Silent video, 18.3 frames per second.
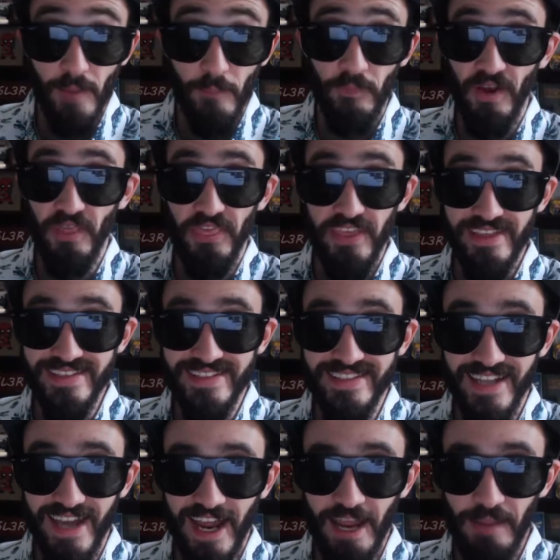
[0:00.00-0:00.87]
But
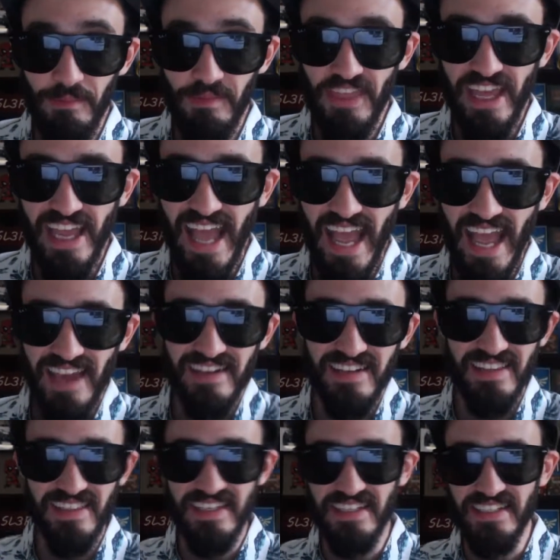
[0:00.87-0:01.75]
this time they
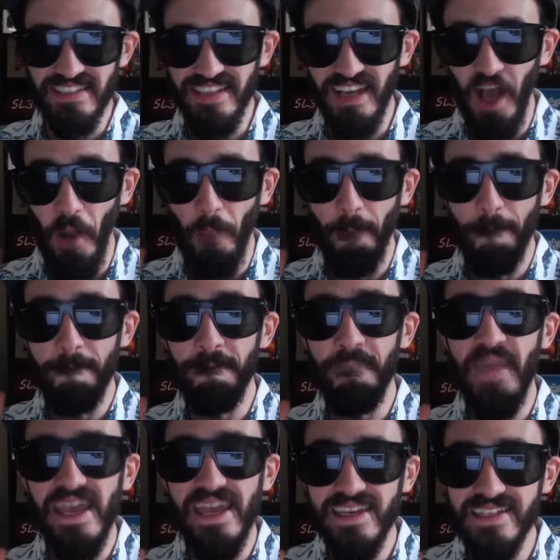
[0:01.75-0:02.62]
added this
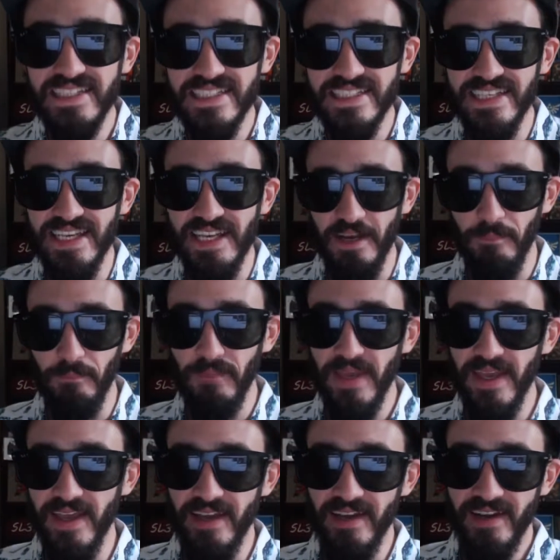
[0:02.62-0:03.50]
amazing
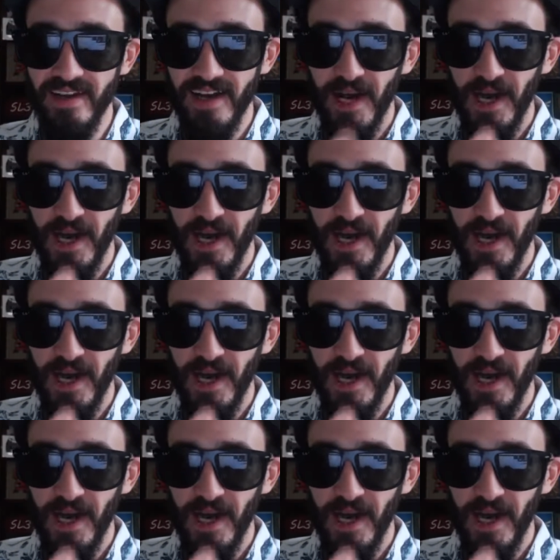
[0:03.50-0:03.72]
bit